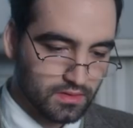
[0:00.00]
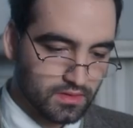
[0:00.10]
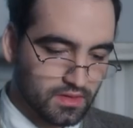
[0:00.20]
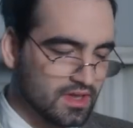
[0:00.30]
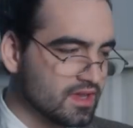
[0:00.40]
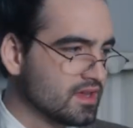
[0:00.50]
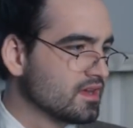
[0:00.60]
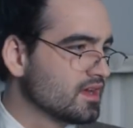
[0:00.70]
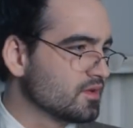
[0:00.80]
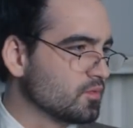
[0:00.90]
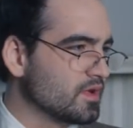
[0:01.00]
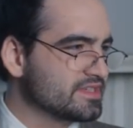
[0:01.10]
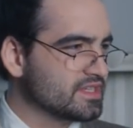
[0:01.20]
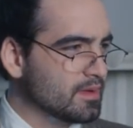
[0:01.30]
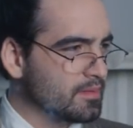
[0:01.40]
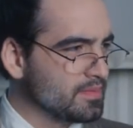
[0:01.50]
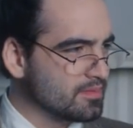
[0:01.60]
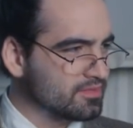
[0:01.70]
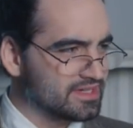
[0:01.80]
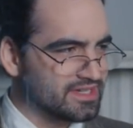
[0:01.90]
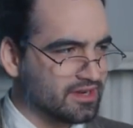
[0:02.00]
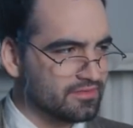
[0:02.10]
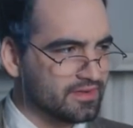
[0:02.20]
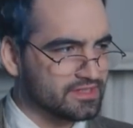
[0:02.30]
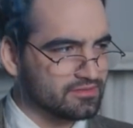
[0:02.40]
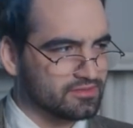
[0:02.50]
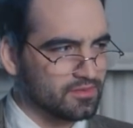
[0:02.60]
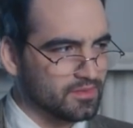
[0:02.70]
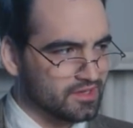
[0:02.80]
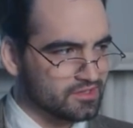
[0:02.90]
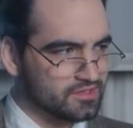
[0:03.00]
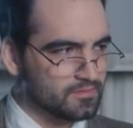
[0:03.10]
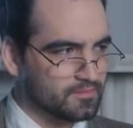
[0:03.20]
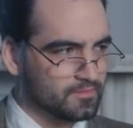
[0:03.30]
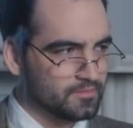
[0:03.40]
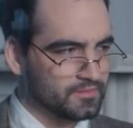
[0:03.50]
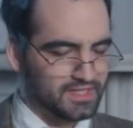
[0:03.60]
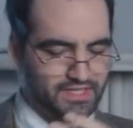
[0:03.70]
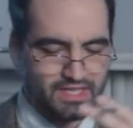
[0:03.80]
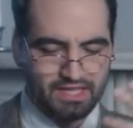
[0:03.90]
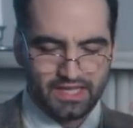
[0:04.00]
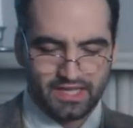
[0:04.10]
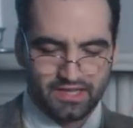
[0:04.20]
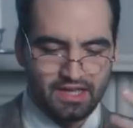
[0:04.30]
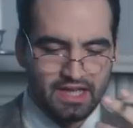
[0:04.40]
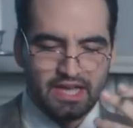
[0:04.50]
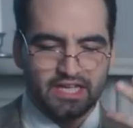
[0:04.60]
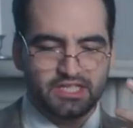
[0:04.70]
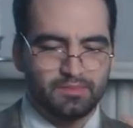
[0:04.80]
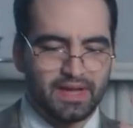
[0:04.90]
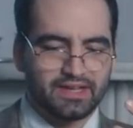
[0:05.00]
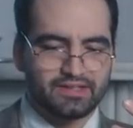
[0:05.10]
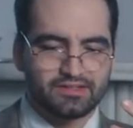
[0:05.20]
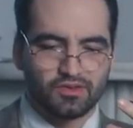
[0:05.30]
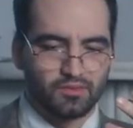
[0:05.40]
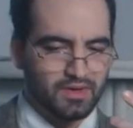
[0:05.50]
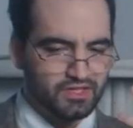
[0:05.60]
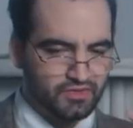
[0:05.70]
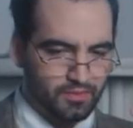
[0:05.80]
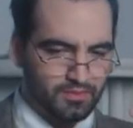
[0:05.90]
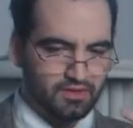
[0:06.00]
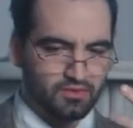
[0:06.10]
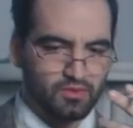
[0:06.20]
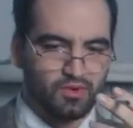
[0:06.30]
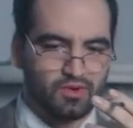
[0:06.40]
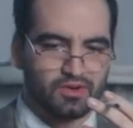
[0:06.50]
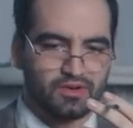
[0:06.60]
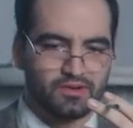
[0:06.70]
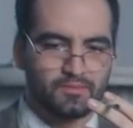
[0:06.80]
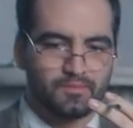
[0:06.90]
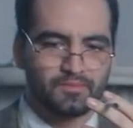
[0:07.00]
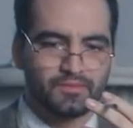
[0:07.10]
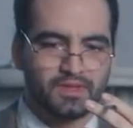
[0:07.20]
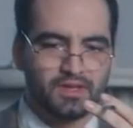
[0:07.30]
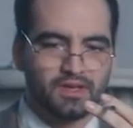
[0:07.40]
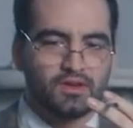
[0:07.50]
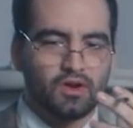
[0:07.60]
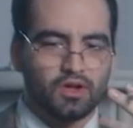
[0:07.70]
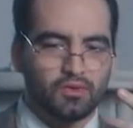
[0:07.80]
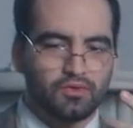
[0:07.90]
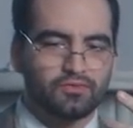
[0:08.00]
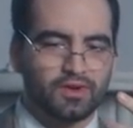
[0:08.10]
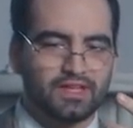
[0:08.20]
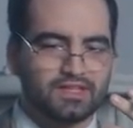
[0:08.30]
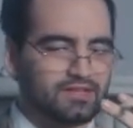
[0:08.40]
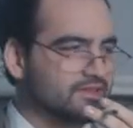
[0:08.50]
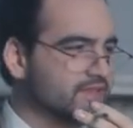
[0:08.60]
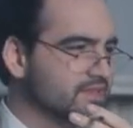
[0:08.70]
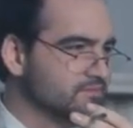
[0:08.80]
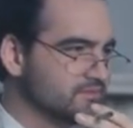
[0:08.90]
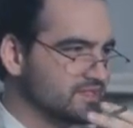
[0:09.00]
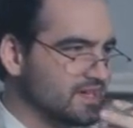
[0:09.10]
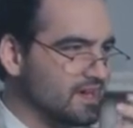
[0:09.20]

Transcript: these like recordings of him like just saying like a lot of weird shit that we didn't end up putting in. He has a nose. I'm pretty sure eyebrows are there too.